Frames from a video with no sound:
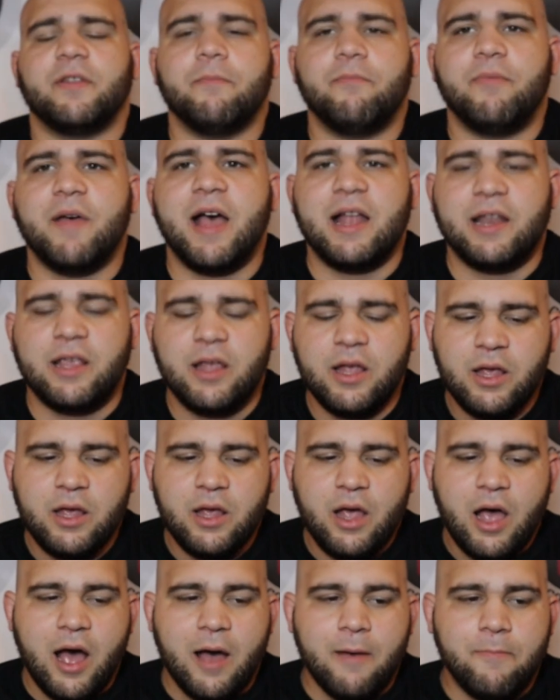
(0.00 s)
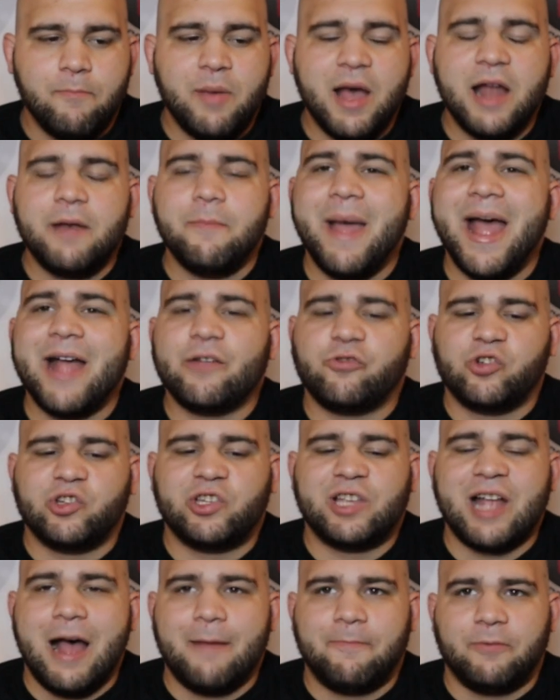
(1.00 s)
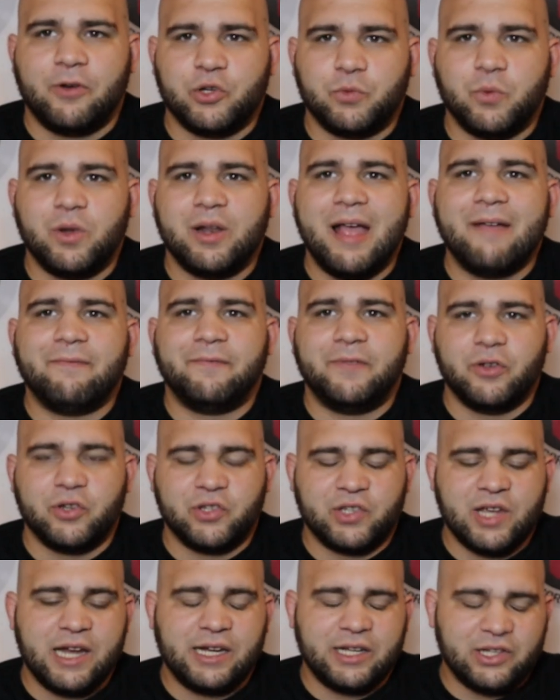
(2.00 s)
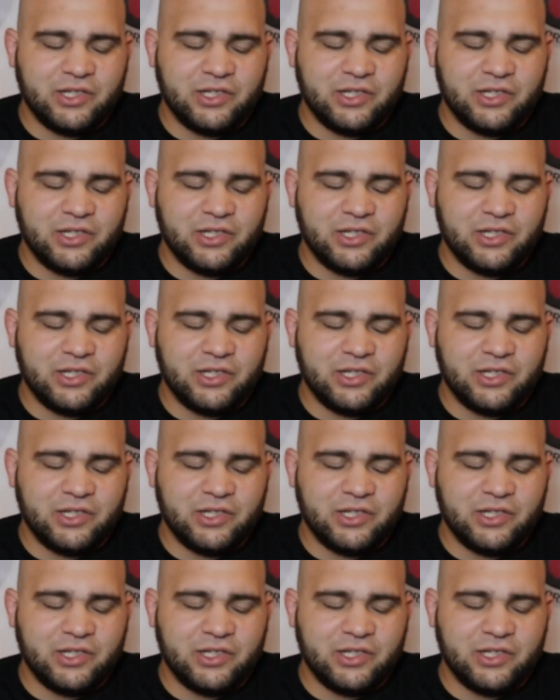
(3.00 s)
The bed uh, bed mattress topper is what that feels like.